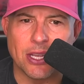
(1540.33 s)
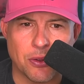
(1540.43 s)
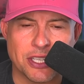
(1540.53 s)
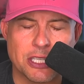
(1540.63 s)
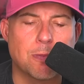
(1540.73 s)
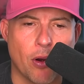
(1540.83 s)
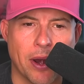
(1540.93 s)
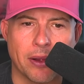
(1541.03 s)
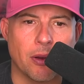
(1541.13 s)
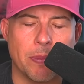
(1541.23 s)
you can spray it
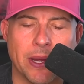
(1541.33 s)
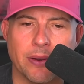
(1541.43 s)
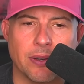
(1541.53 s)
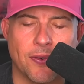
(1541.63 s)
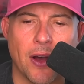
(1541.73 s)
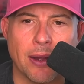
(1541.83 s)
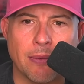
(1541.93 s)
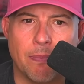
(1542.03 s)
a little bit and it's fine.